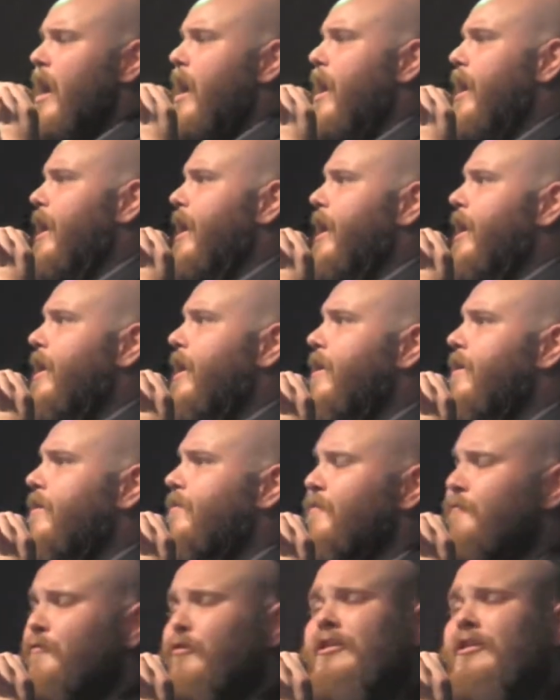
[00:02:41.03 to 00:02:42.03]

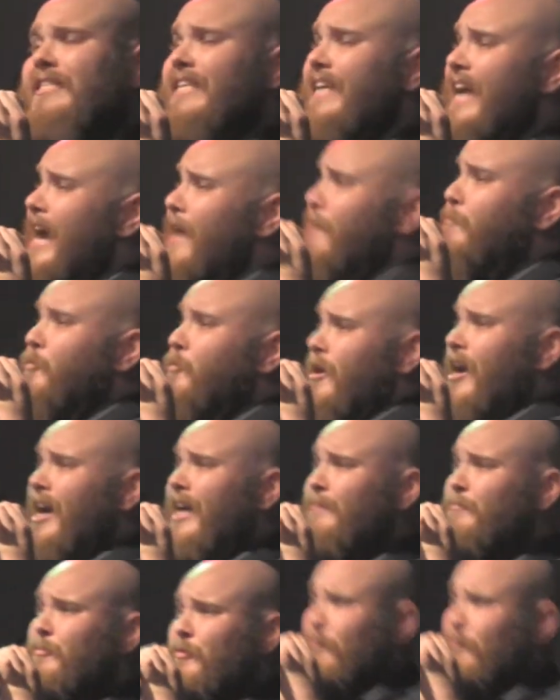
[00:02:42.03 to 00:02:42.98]
The first gay pride